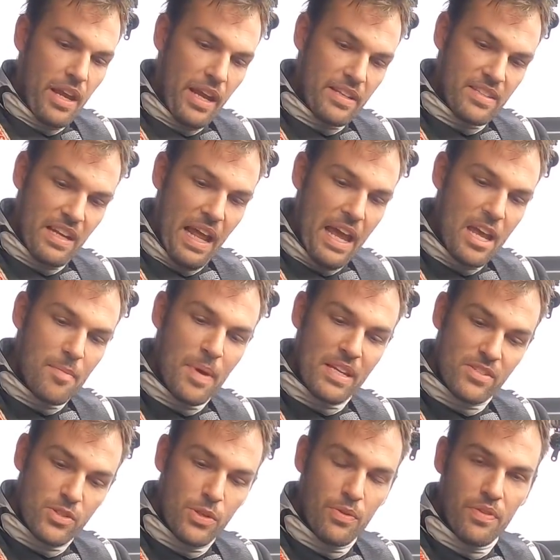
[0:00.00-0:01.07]
it's an
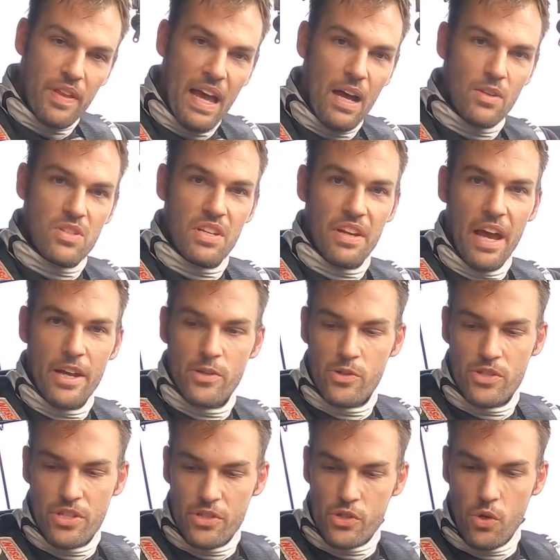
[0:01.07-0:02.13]
AMS 2000
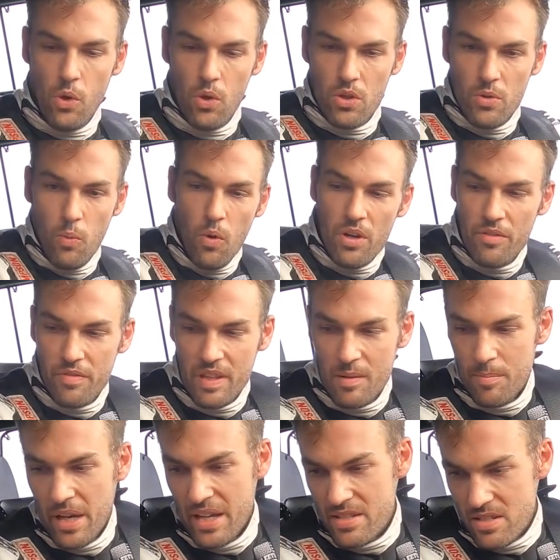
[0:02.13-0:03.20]
nitrous controller, one of
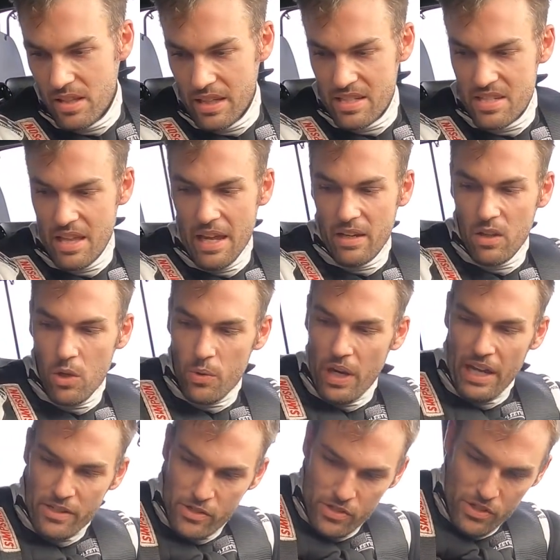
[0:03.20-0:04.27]
the best like standalone
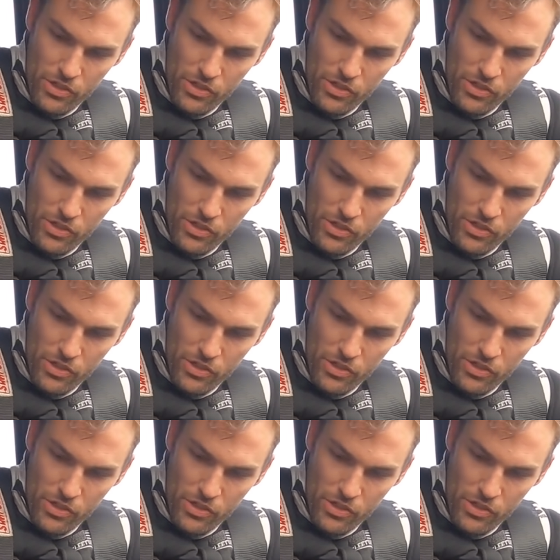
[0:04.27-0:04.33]
nitrous